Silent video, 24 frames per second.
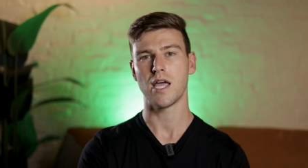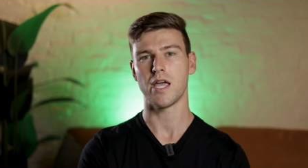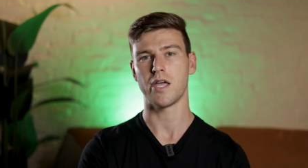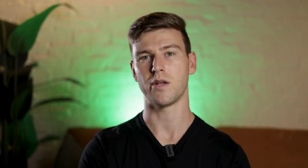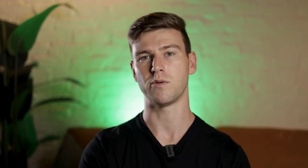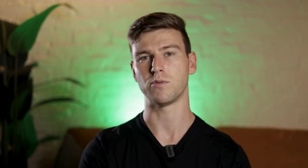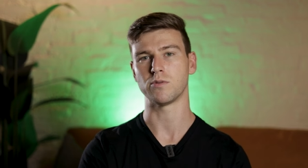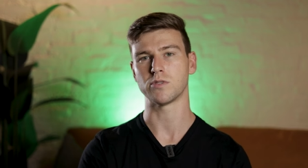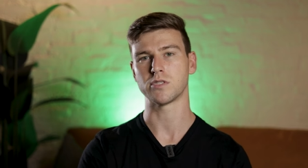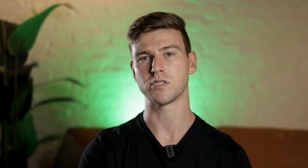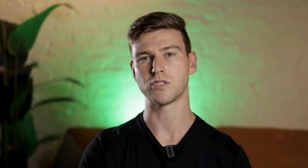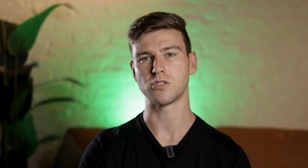
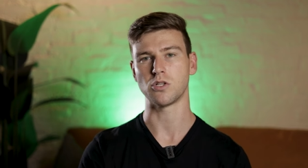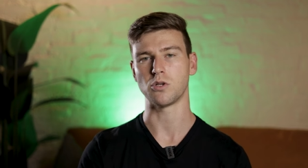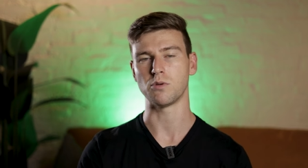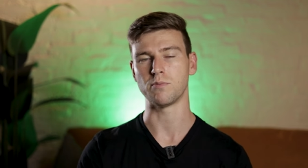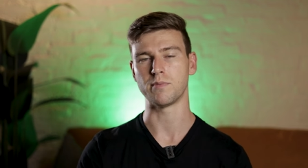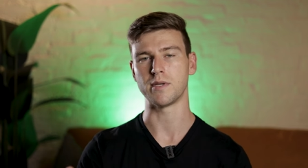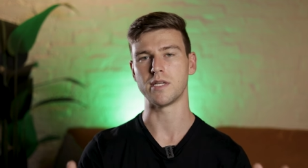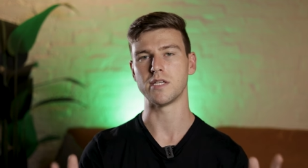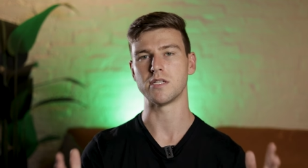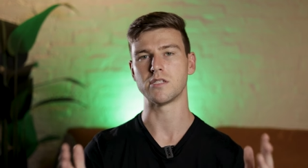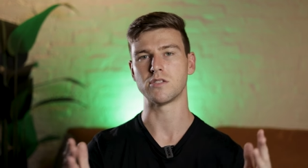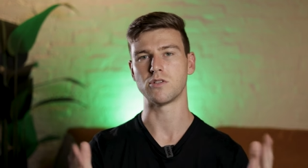it will still
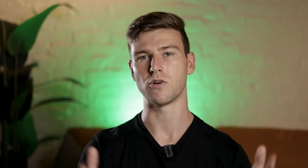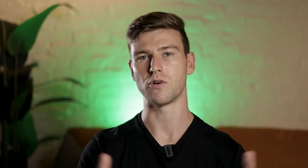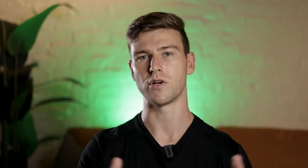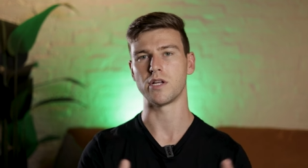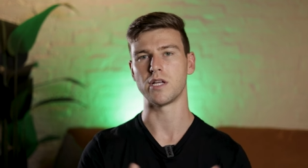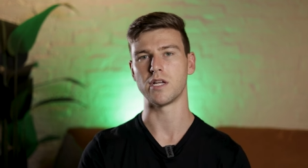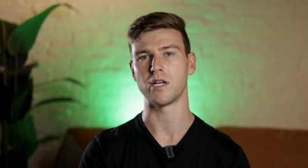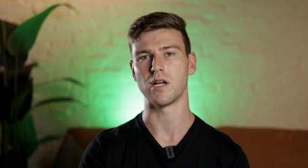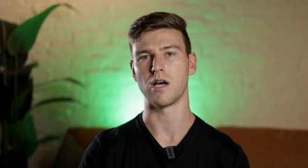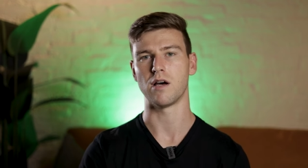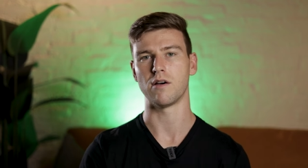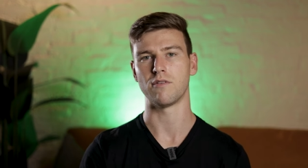be
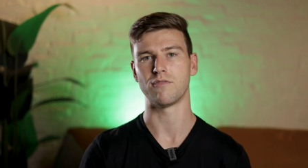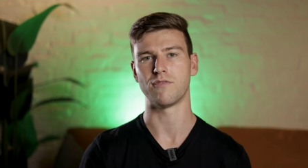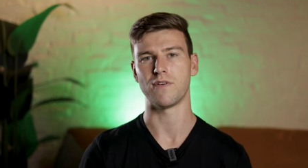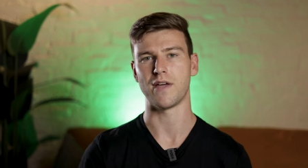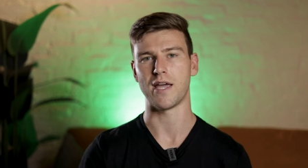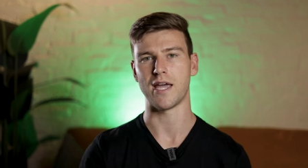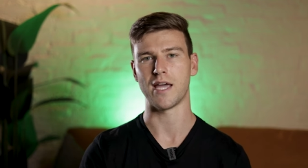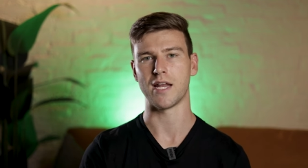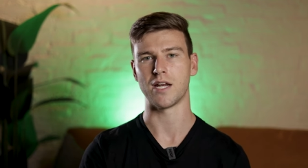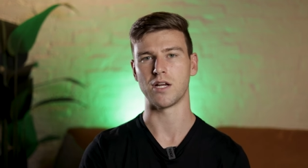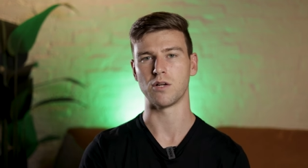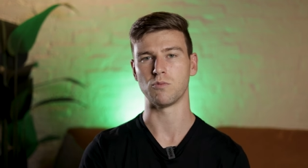sturdy enough
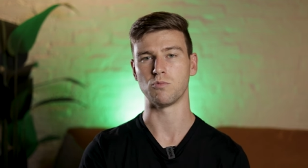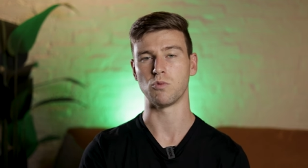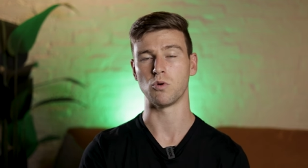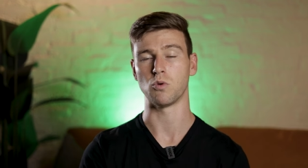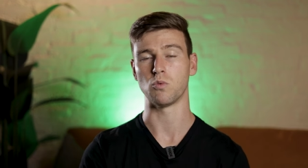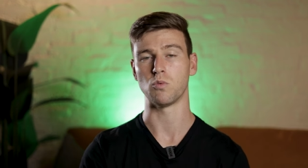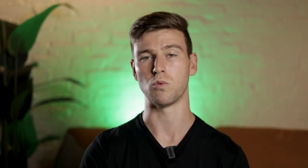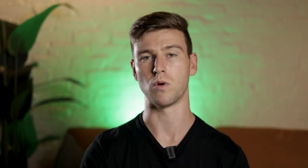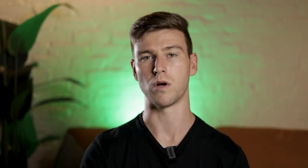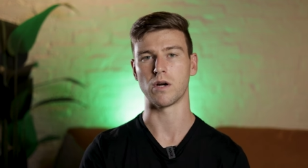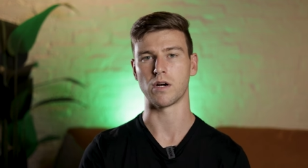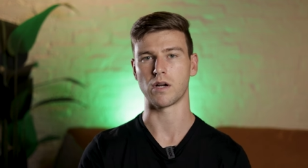and it
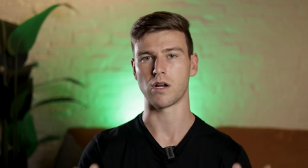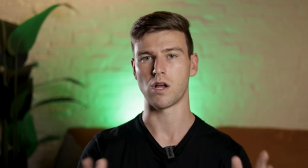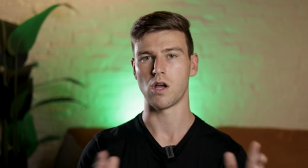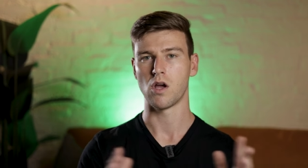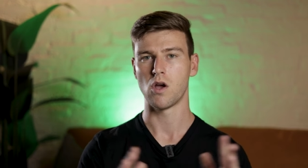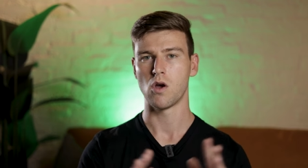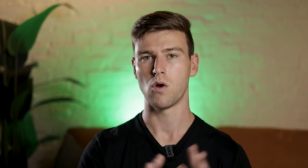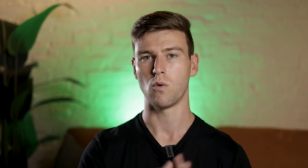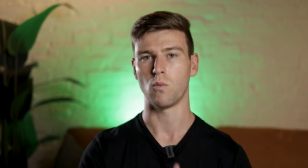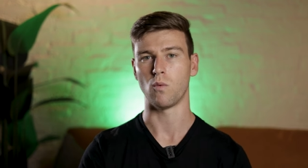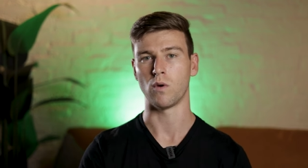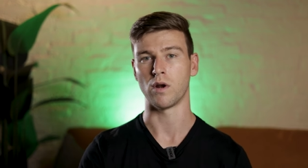will work
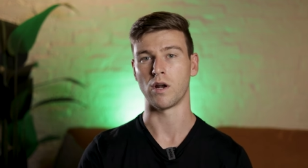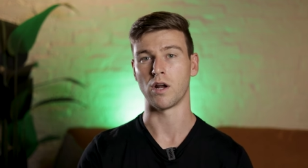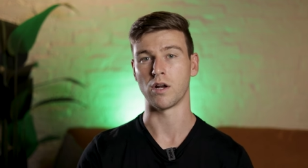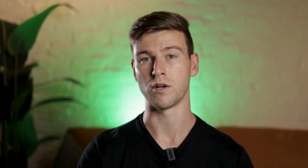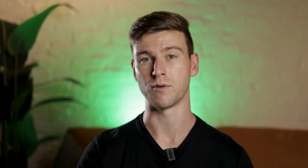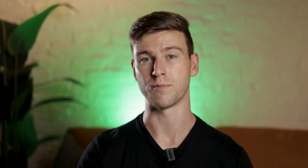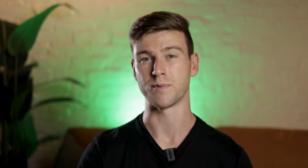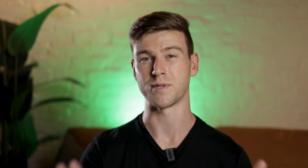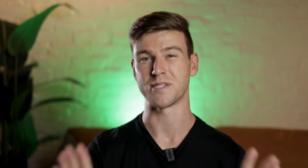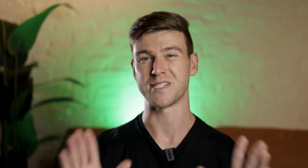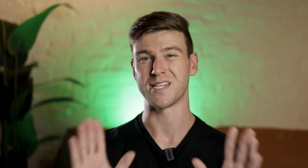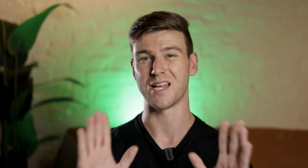
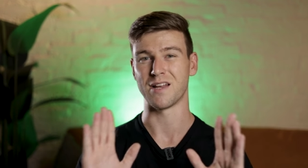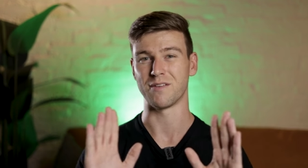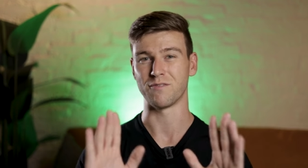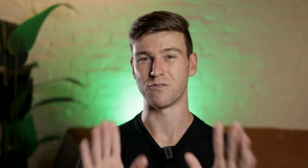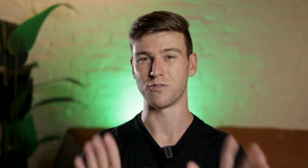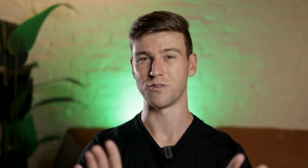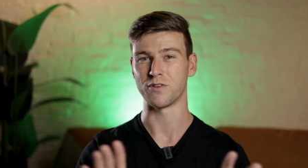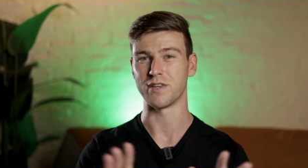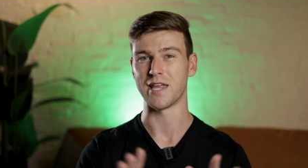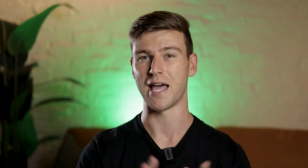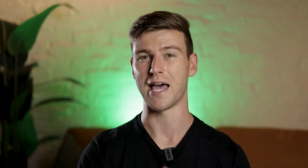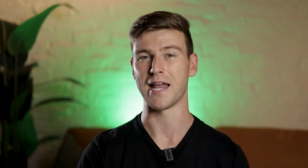100%
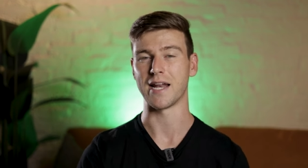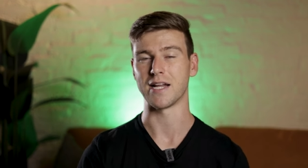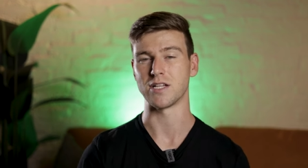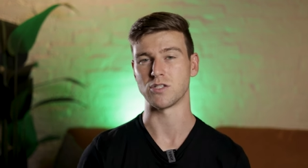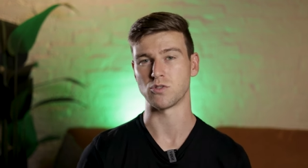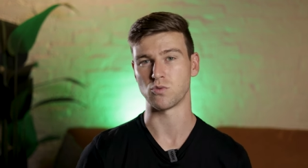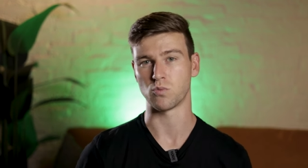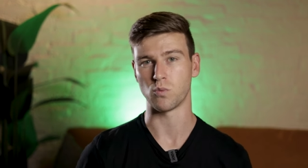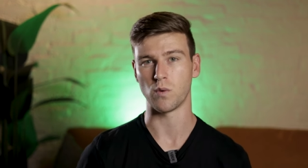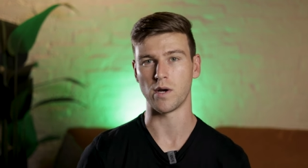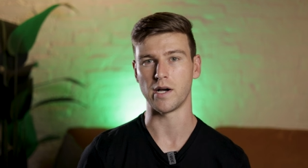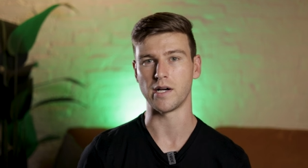for that
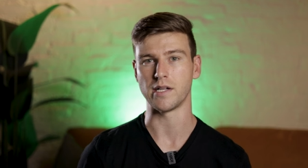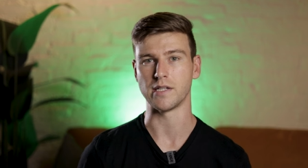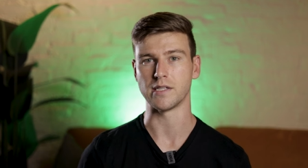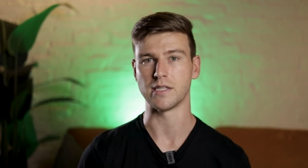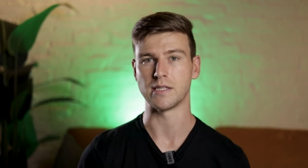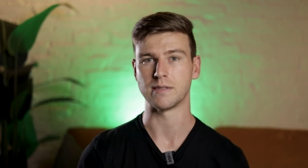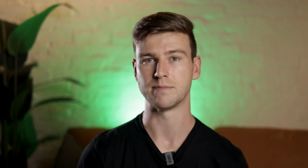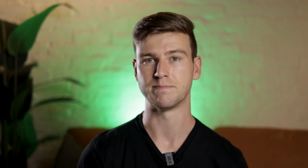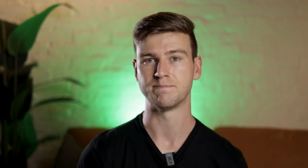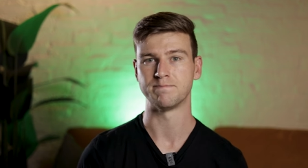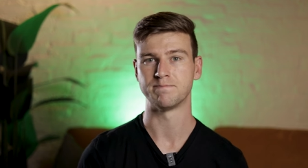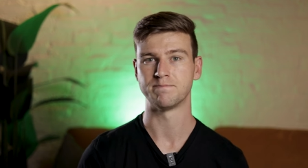as well.
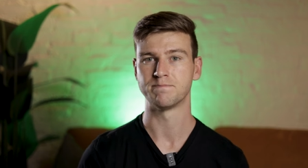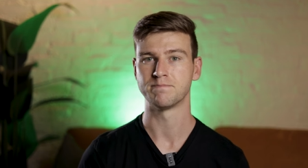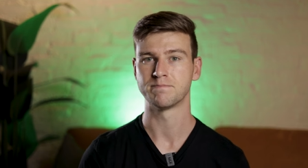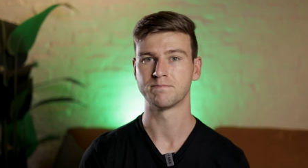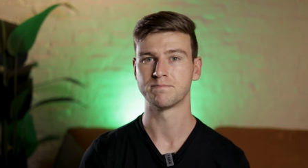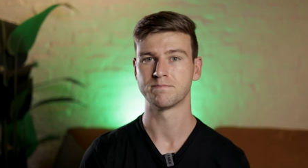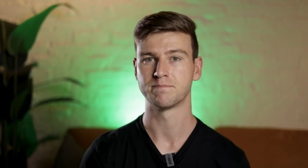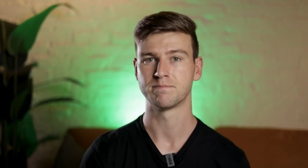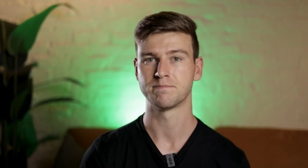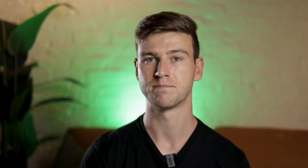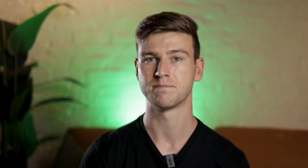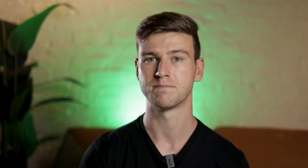
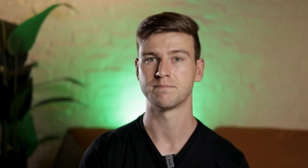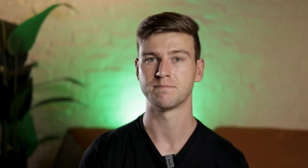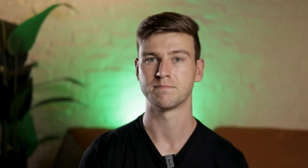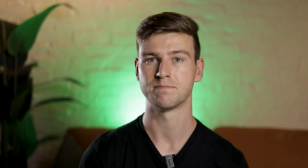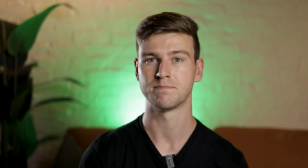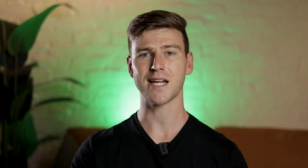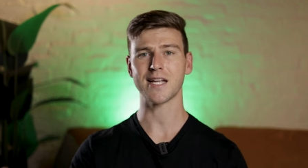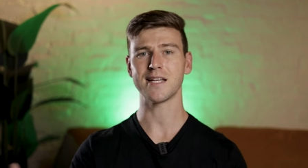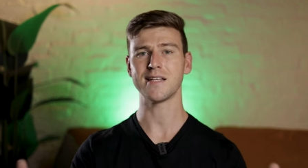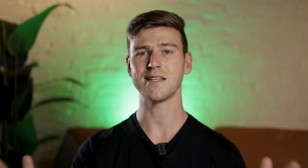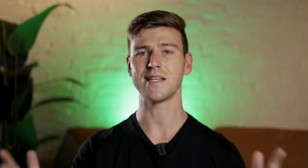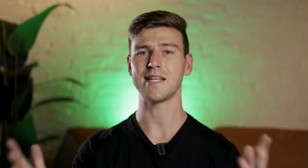
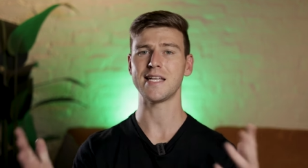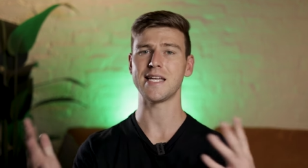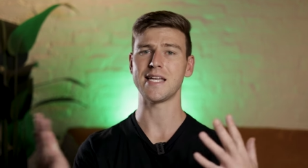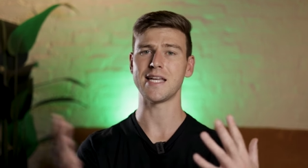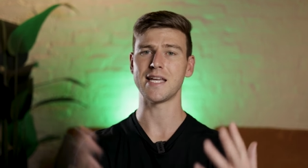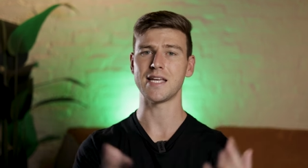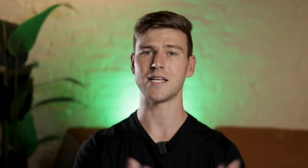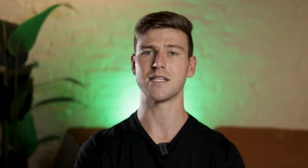Secondly